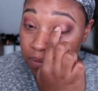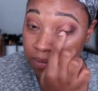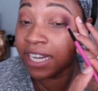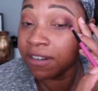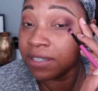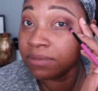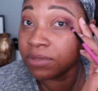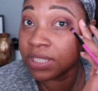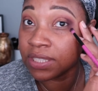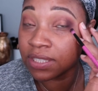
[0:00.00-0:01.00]
Now I'm
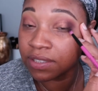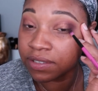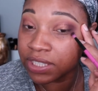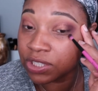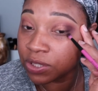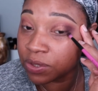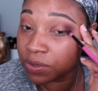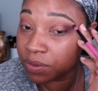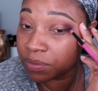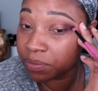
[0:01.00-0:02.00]
just going
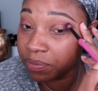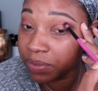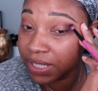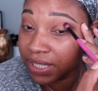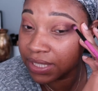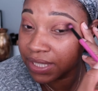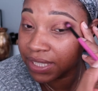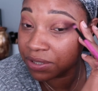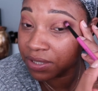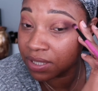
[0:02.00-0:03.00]
to blend
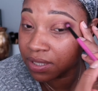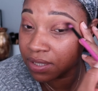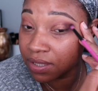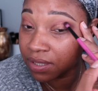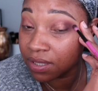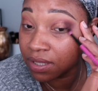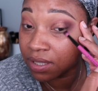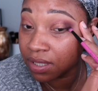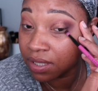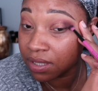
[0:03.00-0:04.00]
out
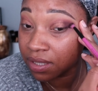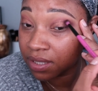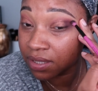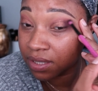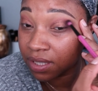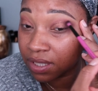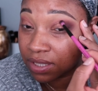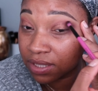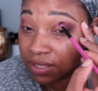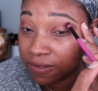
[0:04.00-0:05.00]
this
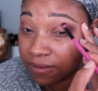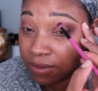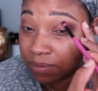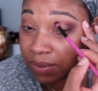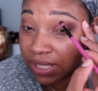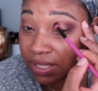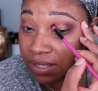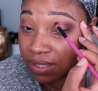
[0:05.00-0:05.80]
color a bit,